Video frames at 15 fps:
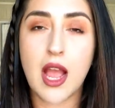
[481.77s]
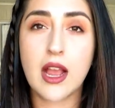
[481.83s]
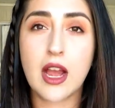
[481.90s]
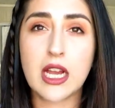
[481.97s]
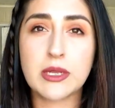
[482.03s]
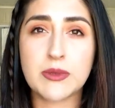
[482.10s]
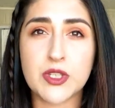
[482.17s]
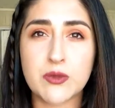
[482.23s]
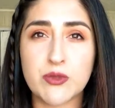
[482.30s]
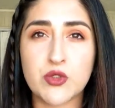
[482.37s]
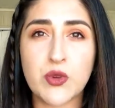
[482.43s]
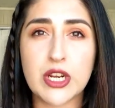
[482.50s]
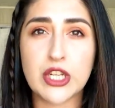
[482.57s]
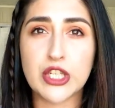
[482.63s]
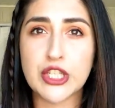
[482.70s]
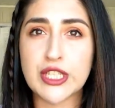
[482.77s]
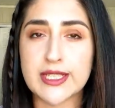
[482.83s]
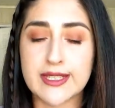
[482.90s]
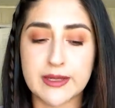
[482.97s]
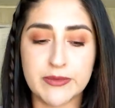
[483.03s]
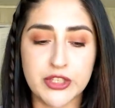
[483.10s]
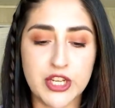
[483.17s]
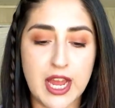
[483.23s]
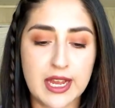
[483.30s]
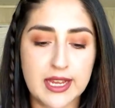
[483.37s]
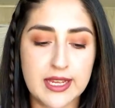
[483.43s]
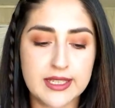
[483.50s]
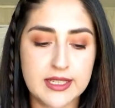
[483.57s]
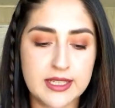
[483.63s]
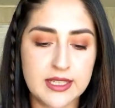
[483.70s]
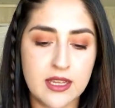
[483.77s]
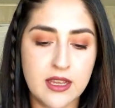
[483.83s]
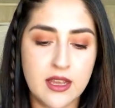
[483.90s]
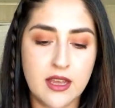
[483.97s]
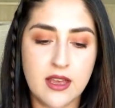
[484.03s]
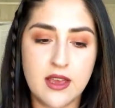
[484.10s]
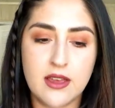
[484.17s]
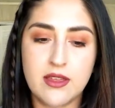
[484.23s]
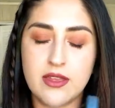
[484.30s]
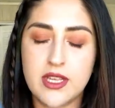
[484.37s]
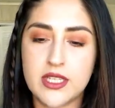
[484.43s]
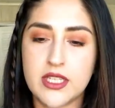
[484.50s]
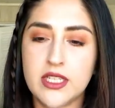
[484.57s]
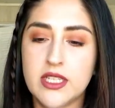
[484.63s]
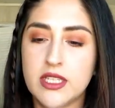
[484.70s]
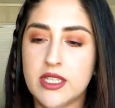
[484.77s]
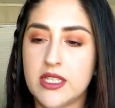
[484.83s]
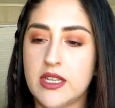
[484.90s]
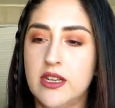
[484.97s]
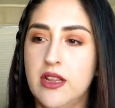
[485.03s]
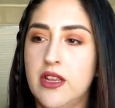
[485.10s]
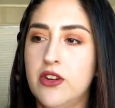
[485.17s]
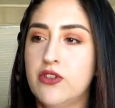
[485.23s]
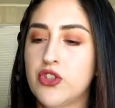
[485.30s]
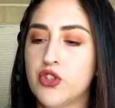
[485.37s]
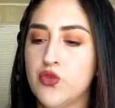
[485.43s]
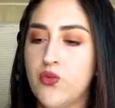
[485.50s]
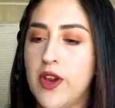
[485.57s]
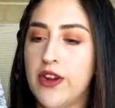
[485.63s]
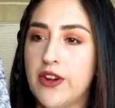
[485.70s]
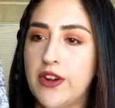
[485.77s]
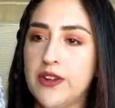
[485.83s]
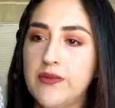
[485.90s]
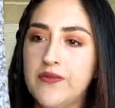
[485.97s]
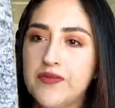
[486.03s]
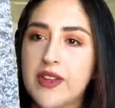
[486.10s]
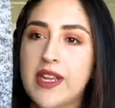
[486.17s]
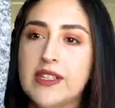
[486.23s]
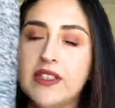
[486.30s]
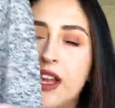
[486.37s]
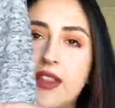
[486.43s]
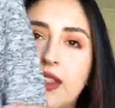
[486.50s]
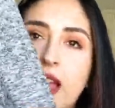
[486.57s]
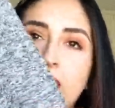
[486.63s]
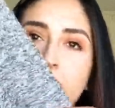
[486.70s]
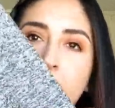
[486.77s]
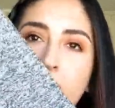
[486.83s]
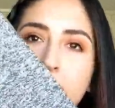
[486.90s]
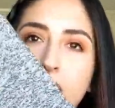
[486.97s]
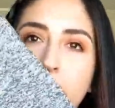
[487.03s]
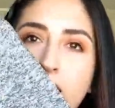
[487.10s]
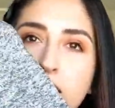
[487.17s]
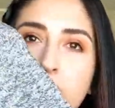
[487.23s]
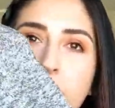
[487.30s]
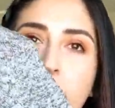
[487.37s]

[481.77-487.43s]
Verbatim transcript: I got him some sweaters and some jackets. This is a little sweater. It's not that thick.